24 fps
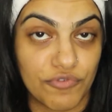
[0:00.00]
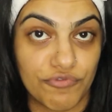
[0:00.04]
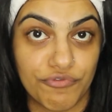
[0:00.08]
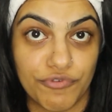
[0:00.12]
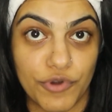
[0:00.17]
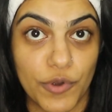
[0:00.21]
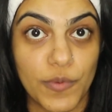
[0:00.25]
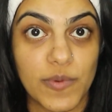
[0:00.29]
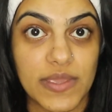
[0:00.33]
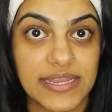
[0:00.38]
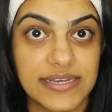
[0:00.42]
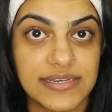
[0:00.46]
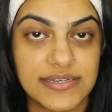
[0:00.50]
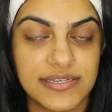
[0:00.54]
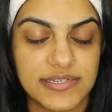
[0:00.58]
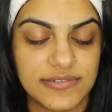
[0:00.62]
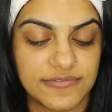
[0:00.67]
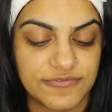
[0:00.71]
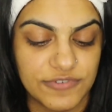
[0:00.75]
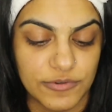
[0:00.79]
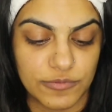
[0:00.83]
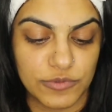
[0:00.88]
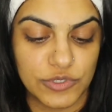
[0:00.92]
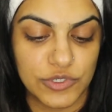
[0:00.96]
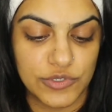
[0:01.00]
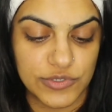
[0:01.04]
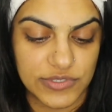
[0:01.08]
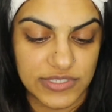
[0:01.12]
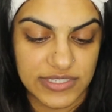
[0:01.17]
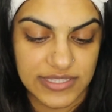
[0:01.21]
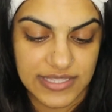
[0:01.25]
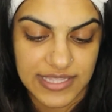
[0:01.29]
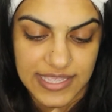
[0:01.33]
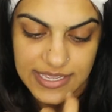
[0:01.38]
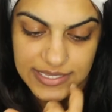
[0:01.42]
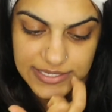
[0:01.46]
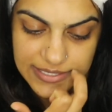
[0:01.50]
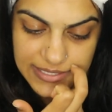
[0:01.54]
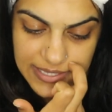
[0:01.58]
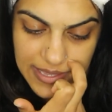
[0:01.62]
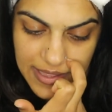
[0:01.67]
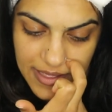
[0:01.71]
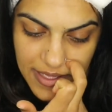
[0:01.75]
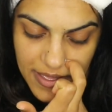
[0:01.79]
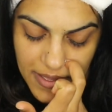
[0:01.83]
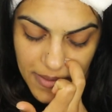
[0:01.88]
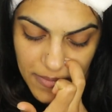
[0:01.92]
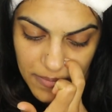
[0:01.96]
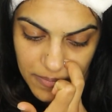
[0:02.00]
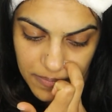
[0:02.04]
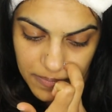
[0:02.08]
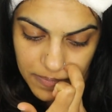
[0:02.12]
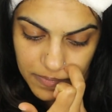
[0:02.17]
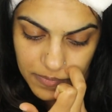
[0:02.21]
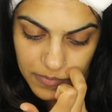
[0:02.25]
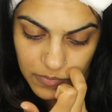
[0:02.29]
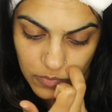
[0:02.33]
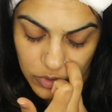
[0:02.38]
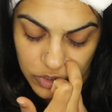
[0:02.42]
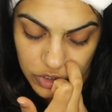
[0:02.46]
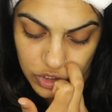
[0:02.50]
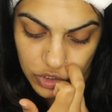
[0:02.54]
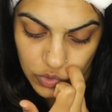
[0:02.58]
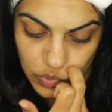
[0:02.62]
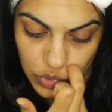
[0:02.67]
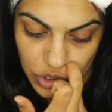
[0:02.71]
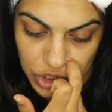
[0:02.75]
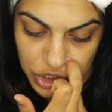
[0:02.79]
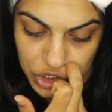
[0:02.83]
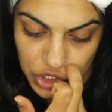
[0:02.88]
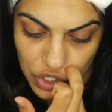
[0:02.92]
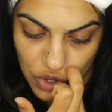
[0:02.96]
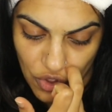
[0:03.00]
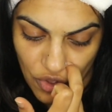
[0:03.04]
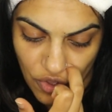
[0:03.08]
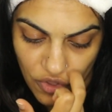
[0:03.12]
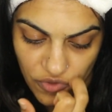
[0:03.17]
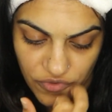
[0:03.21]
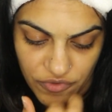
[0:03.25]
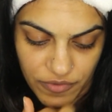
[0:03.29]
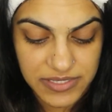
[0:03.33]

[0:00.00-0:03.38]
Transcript: ruined from using this once you wash it off.